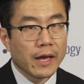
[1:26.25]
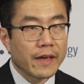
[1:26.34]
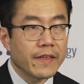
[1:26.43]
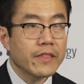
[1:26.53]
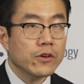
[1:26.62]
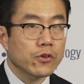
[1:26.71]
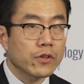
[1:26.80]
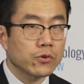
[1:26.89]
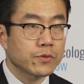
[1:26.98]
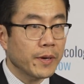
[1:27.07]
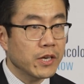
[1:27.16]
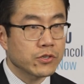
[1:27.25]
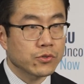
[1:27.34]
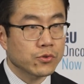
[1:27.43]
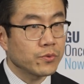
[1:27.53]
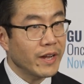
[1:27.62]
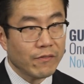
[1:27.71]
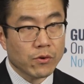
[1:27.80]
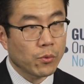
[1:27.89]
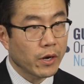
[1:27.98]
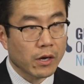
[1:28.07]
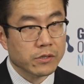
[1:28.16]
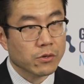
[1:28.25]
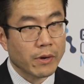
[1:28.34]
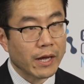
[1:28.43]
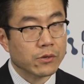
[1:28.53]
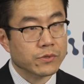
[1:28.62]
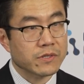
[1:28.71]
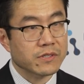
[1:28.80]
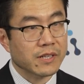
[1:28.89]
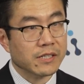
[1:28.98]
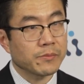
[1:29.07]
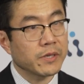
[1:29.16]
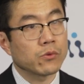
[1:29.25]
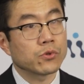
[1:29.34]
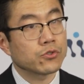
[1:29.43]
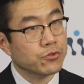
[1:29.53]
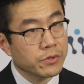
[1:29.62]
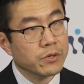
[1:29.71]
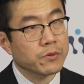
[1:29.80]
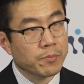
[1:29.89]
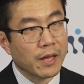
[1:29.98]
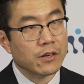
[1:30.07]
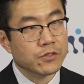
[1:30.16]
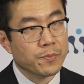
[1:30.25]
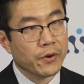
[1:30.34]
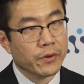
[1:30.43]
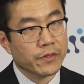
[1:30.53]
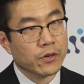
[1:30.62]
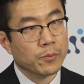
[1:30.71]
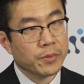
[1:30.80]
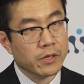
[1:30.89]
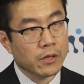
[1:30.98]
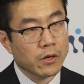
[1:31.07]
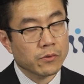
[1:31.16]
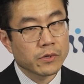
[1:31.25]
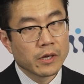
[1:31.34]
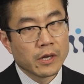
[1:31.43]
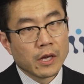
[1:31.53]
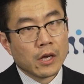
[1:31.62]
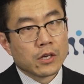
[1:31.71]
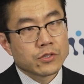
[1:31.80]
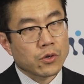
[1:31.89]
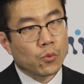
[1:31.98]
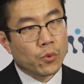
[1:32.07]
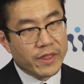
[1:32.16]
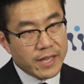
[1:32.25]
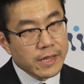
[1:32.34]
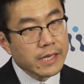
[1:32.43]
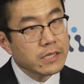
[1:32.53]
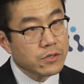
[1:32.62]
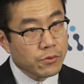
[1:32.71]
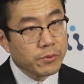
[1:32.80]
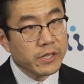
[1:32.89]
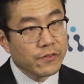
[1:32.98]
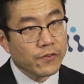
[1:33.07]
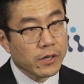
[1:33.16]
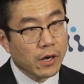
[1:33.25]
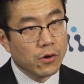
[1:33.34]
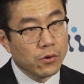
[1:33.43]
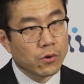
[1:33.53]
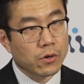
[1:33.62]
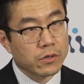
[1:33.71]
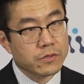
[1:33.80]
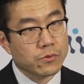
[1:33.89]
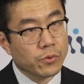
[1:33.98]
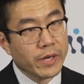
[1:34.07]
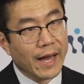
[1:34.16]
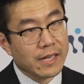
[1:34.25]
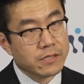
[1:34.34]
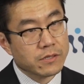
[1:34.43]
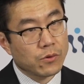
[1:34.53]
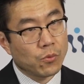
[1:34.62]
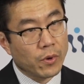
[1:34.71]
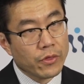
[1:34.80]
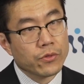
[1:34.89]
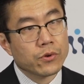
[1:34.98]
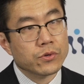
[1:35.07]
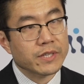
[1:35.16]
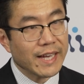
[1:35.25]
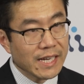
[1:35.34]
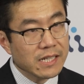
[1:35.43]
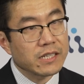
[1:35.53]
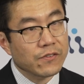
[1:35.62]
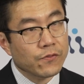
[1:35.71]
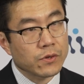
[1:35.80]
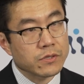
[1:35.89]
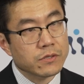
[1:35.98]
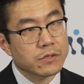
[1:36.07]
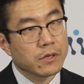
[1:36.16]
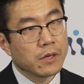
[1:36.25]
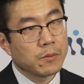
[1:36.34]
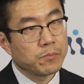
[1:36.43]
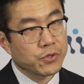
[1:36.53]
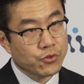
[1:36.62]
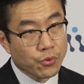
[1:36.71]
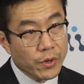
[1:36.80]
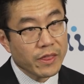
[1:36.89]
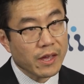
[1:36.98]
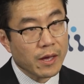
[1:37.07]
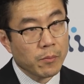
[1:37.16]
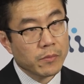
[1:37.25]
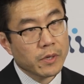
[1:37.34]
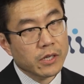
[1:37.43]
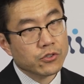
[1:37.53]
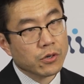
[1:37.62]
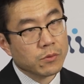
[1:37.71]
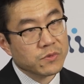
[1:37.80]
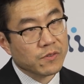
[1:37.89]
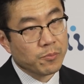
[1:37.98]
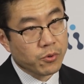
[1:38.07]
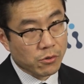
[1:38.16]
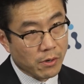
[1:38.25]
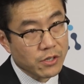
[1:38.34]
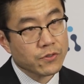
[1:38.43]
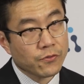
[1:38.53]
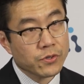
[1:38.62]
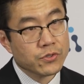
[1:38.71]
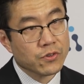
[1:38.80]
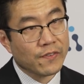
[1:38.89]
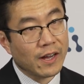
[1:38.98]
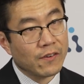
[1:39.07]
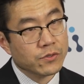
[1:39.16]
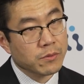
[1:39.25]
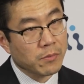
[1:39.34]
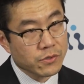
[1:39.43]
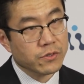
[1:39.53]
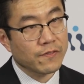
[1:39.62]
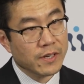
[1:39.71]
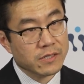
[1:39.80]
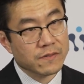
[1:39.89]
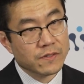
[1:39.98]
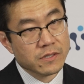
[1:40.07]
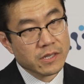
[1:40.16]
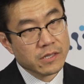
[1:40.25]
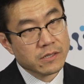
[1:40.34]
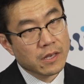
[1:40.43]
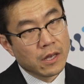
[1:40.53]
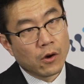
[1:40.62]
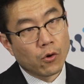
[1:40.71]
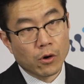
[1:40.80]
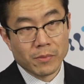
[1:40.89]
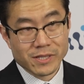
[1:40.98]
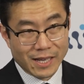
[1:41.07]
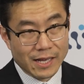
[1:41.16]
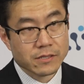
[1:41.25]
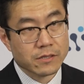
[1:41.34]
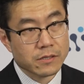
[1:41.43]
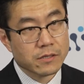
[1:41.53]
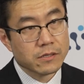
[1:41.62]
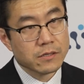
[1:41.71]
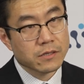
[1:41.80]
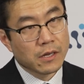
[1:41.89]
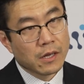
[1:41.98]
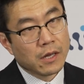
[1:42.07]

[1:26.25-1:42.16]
And then there are those patients who never went on to radical cystectomy and were treated with bladder-sparing therapy alone. So within these three different cohorts, we asked whether there is any difference between them in terms of progression-free survival to muscle-invasive disease or metastasis